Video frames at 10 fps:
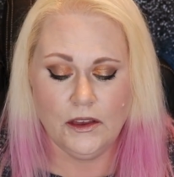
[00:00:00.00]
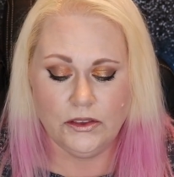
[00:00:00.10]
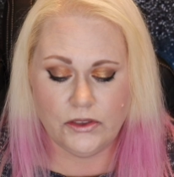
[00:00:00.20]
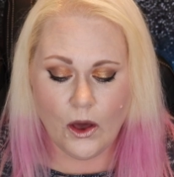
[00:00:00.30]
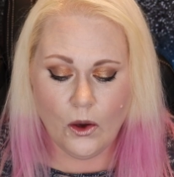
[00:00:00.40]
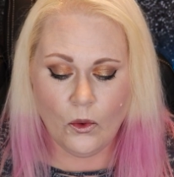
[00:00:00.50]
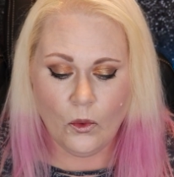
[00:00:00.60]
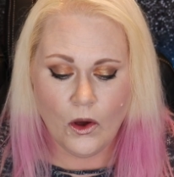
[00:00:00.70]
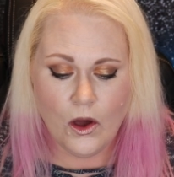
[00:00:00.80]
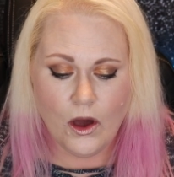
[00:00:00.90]

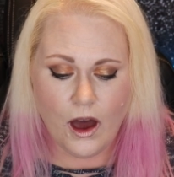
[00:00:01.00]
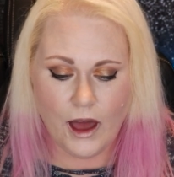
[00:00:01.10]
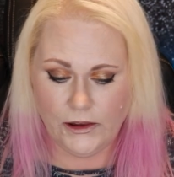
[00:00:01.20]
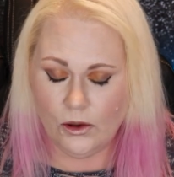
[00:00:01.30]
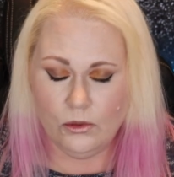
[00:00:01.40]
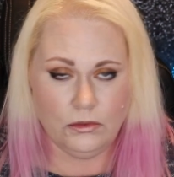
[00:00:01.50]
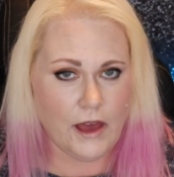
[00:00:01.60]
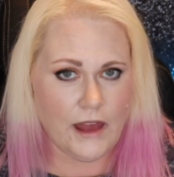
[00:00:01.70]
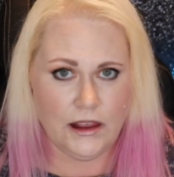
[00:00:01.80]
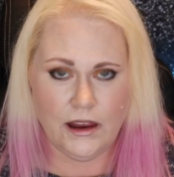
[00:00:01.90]
So I don't
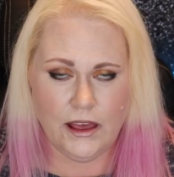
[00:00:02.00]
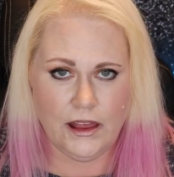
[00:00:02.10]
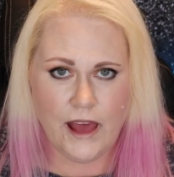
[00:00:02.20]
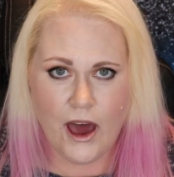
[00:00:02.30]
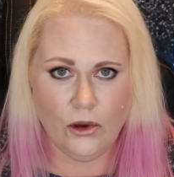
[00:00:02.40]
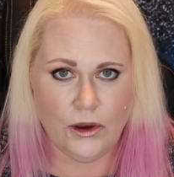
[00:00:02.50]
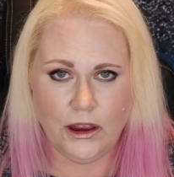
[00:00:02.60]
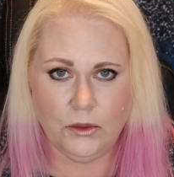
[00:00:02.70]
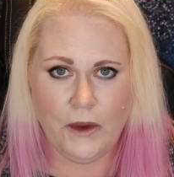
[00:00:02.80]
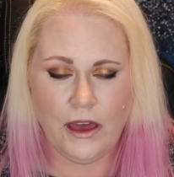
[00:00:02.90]
edit it out
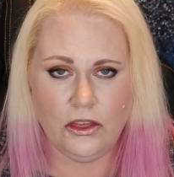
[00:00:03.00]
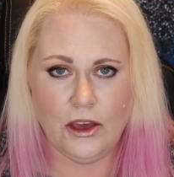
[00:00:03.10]
anyway.